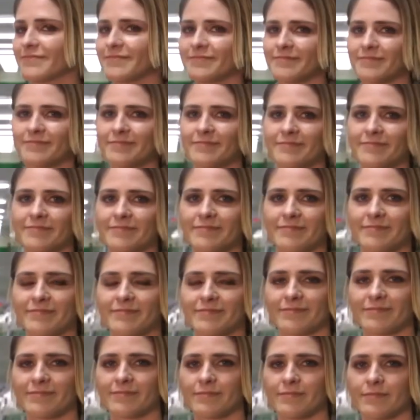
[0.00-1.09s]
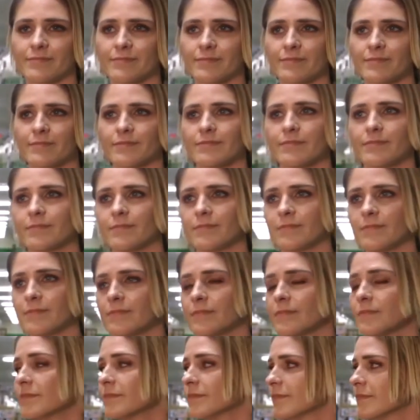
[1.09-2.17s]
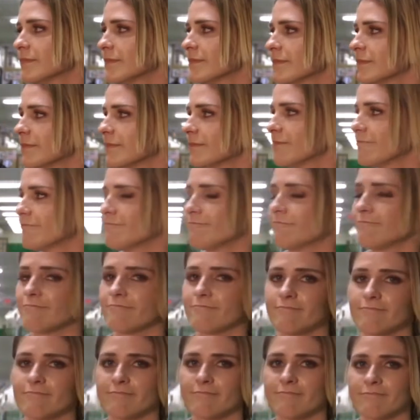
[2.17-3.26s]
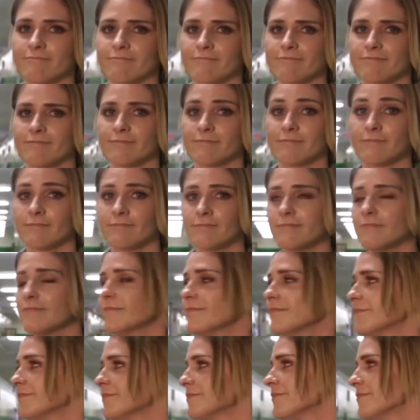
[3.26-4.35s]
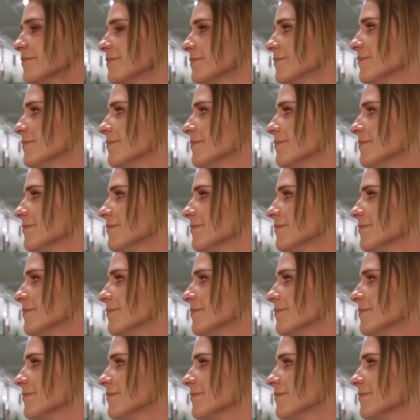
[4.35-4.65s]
(silent)